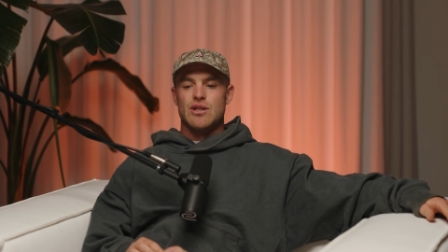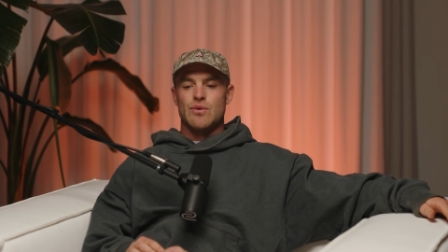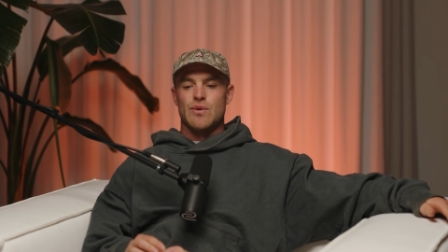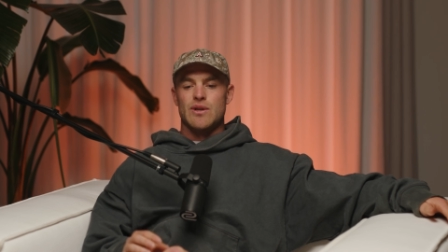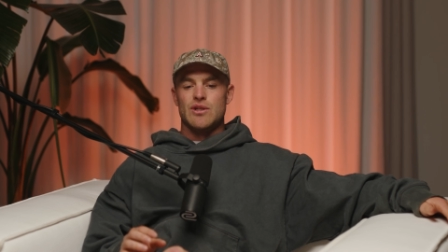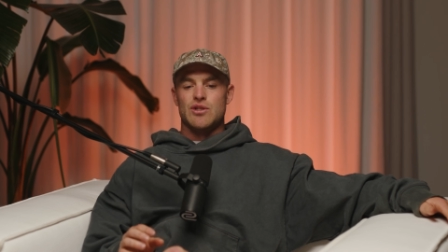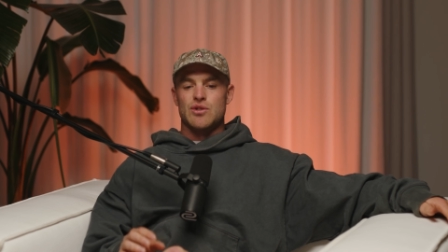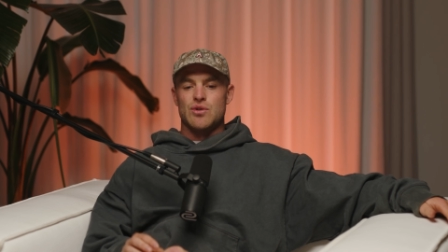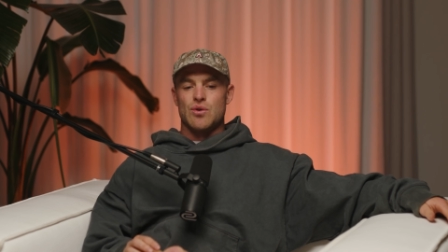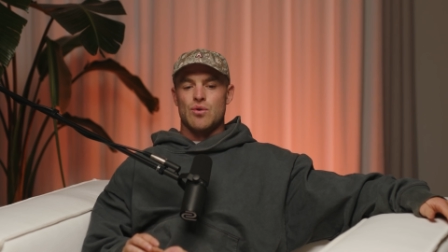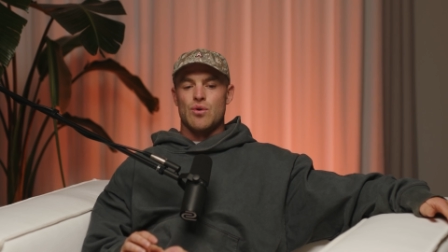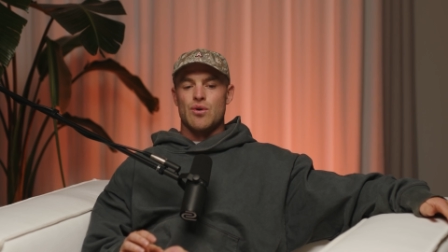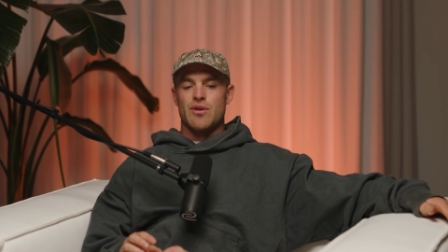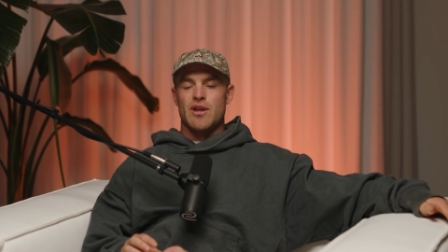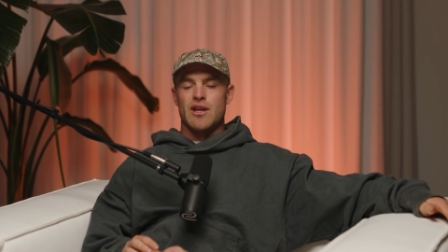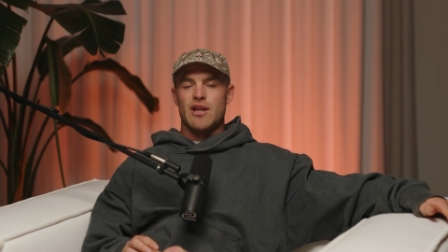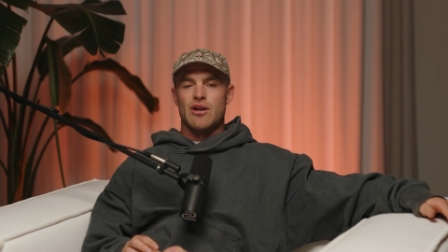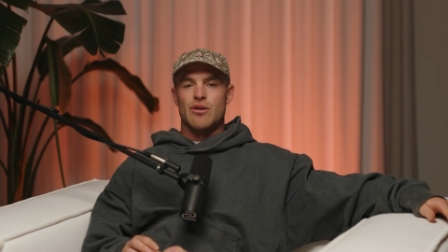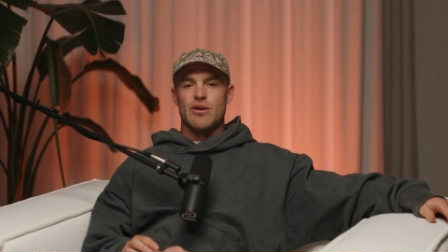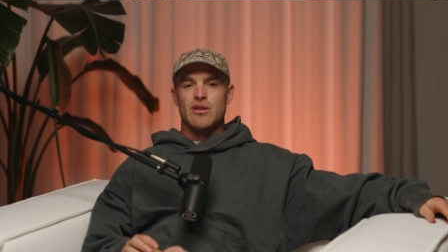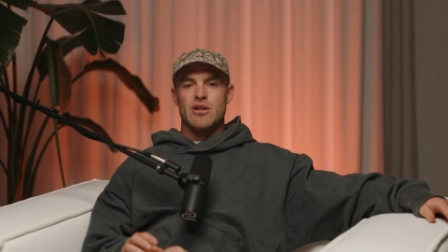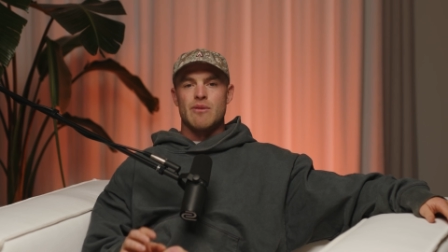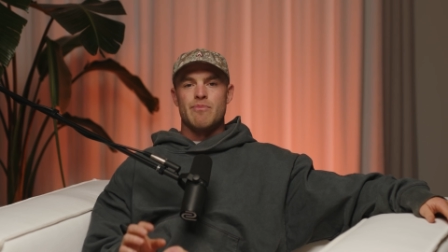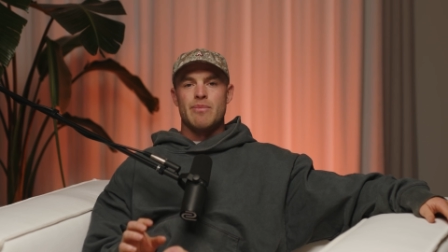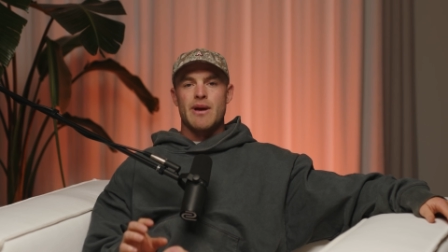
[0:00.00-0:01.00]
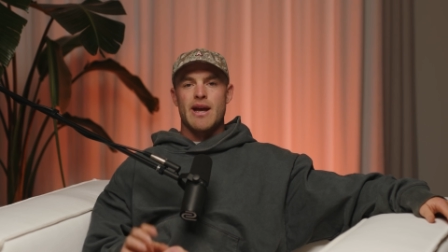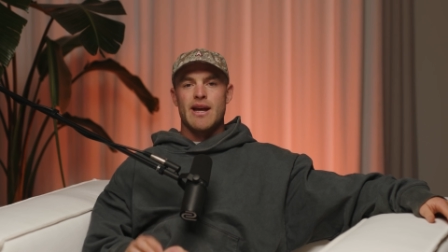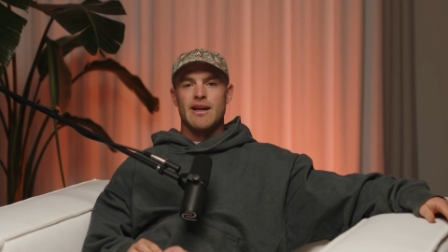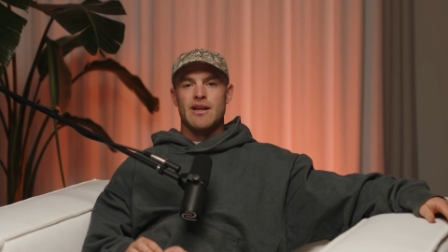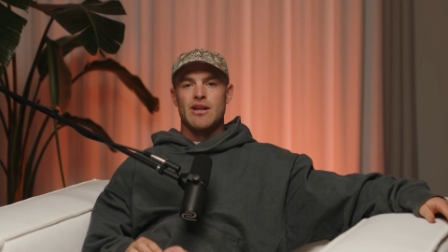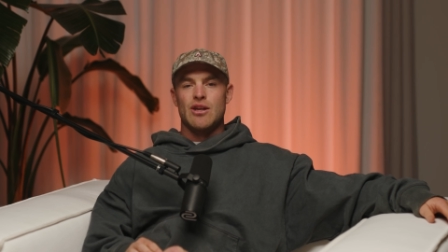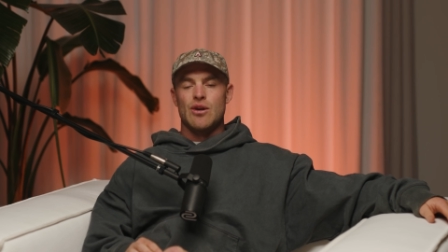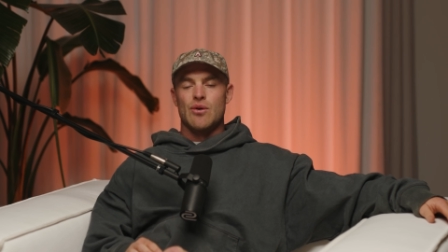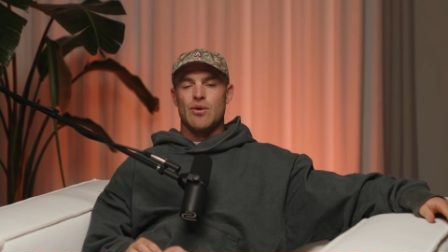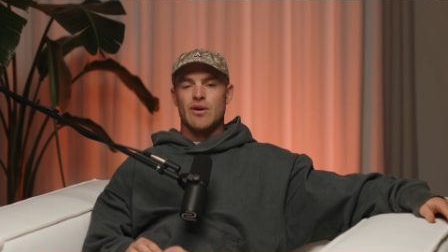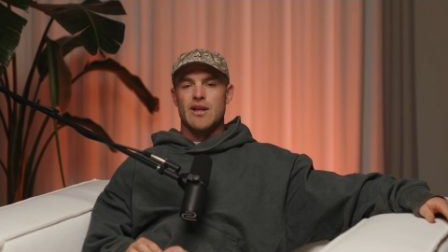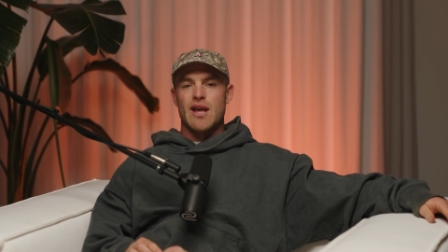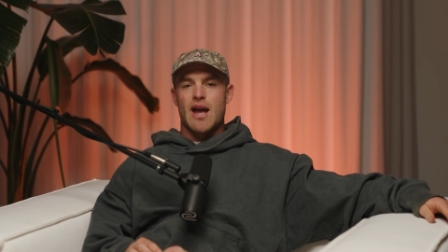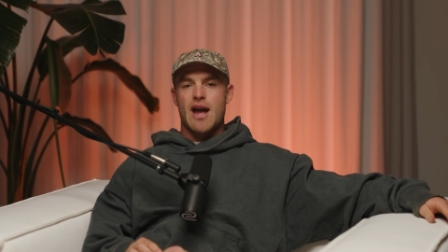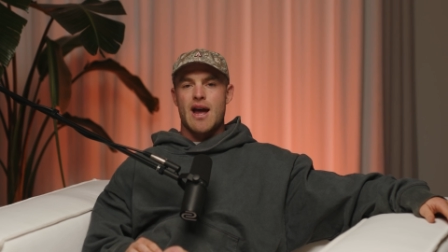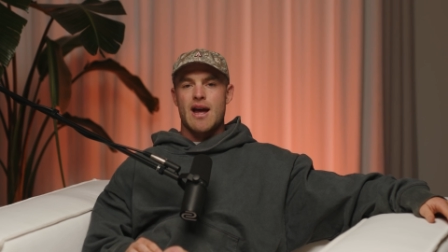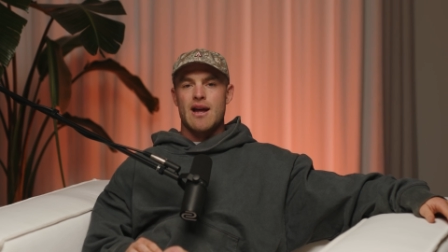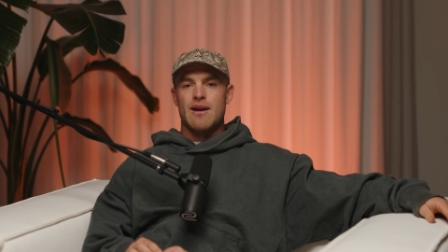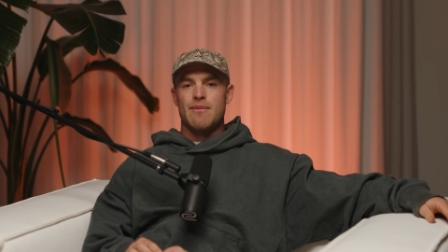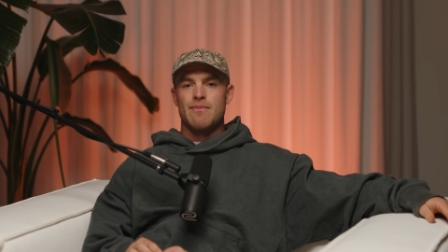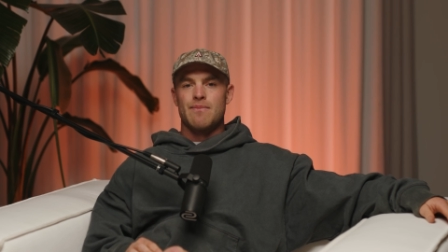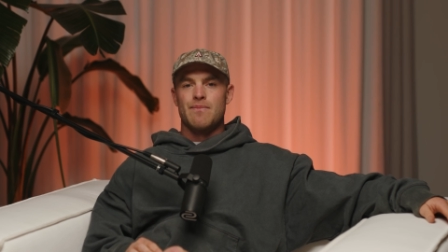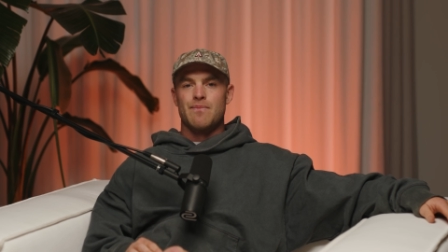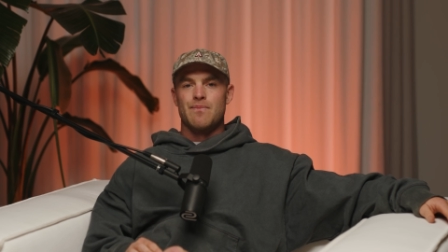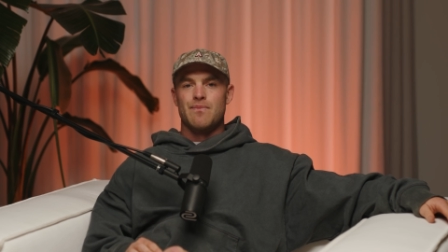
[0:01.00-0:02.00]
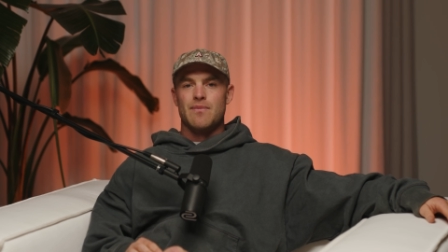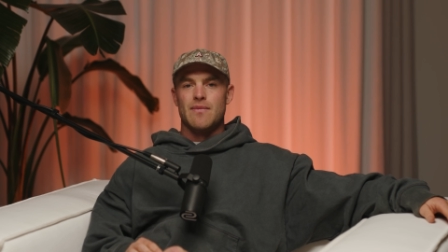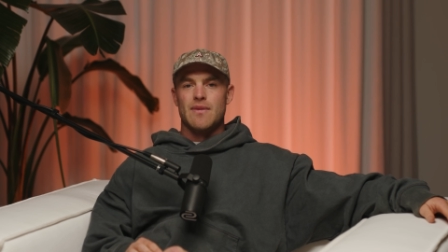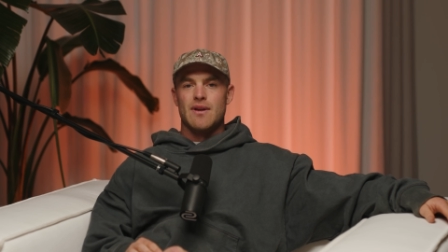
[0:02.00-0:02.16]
to ensure that you're at the peak of your game